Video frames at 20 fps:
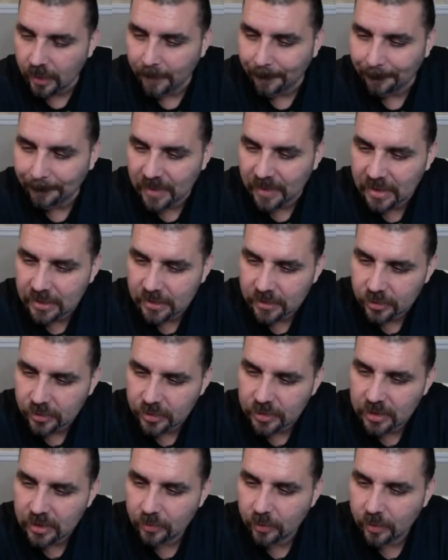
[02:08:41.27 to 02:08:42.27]
Beezer,
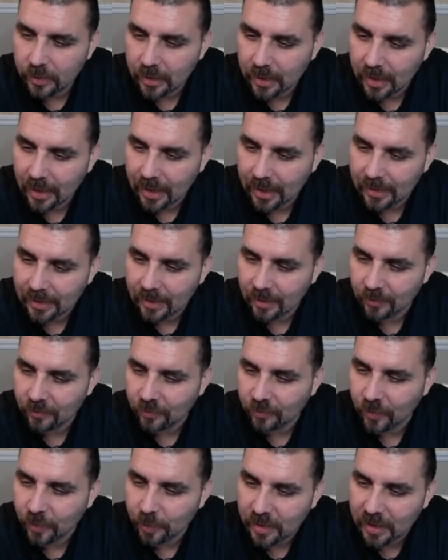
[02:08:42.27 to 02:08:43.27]
T-Riddle like them
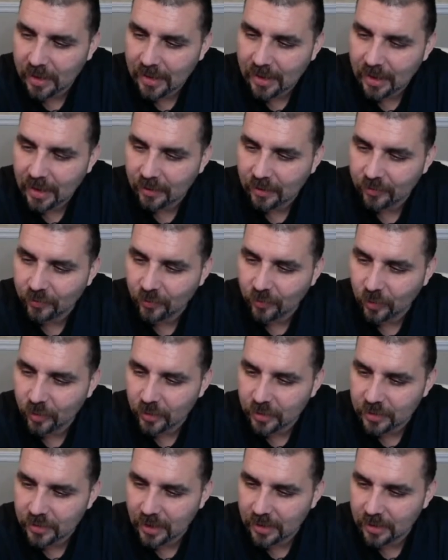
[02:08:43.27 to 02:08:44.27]
for
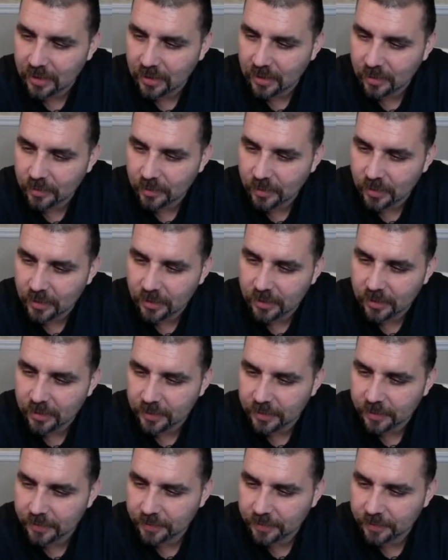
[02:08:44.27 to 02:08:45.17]
P94s, they dump good.